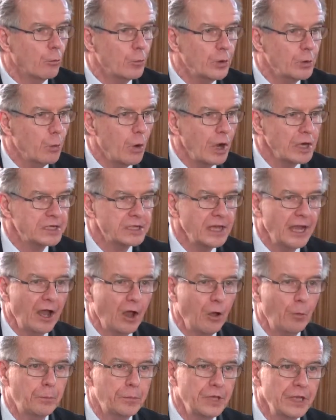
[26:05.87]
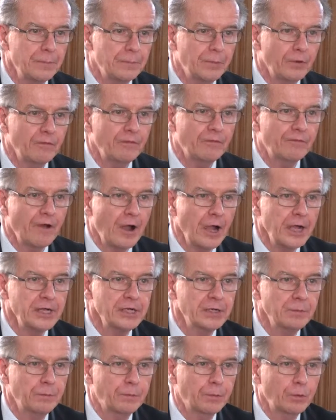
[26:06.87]
we want to help people find
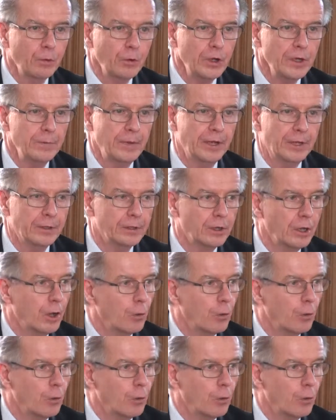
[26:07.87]
employment.